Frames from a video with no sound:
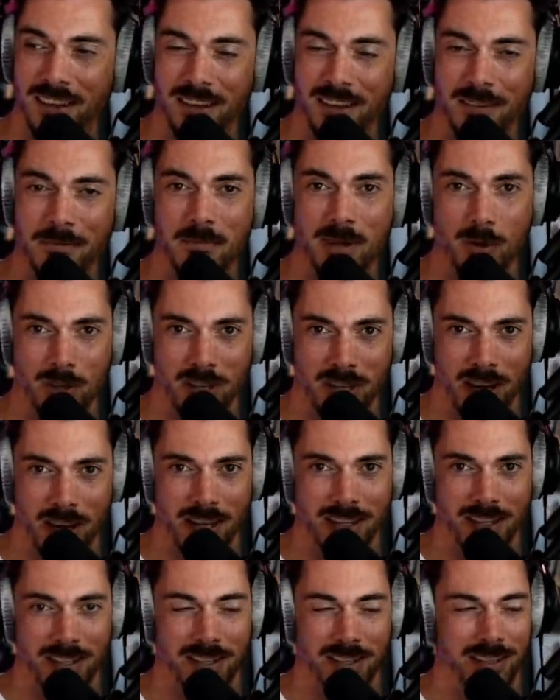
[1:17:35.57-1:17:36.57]

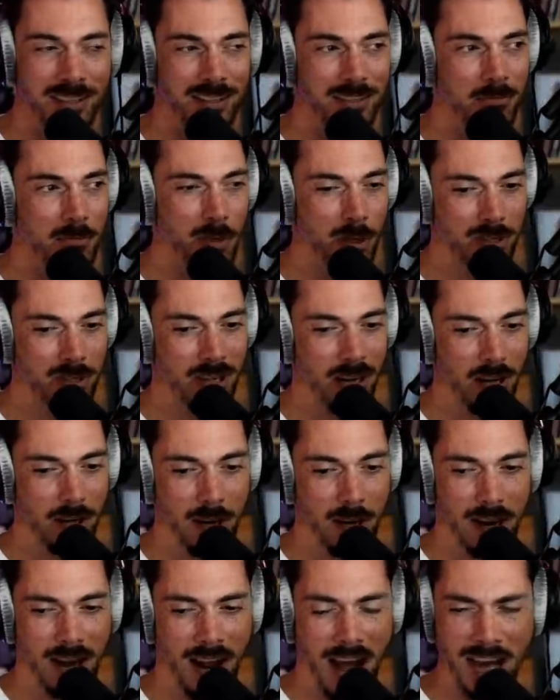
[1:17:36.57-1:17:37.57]
Milkshake.
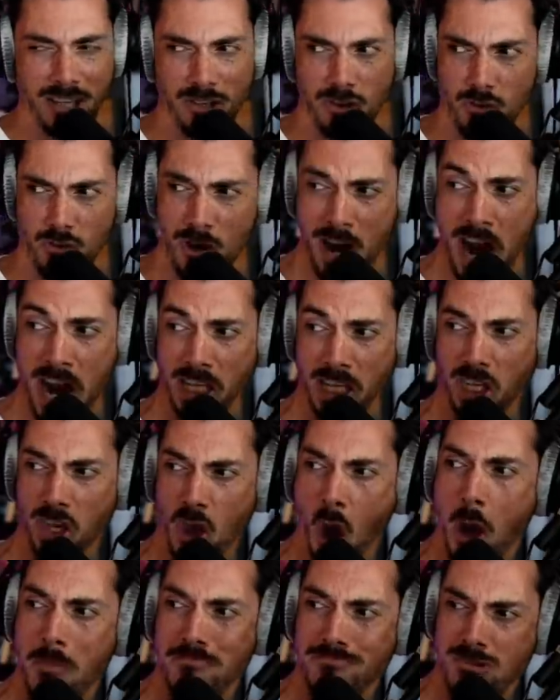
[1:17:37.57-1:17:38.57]
I drink
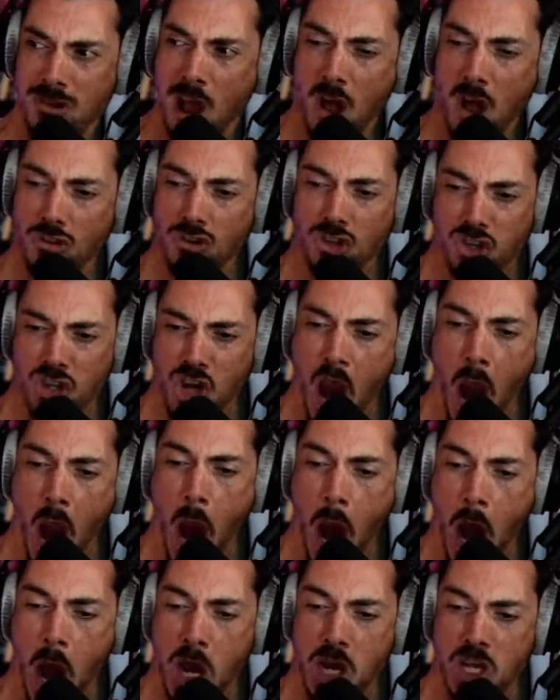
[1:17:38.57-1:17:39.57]
your
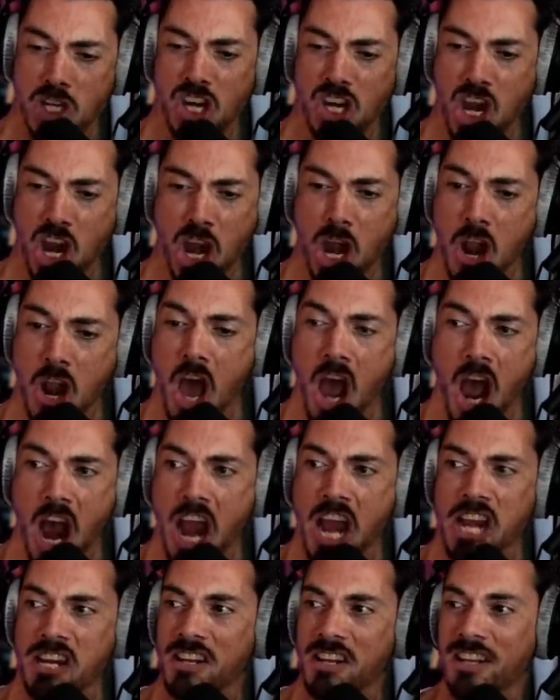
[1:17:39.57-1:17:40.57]
milkshake,
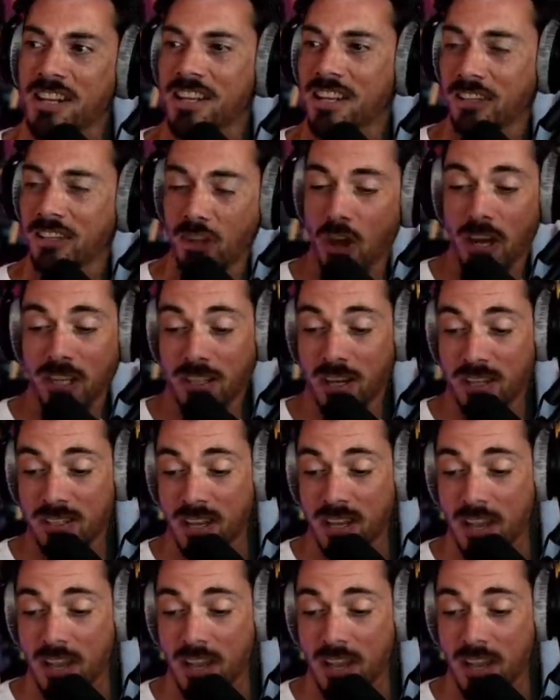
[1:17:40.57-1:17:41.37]
Eli. No, it does.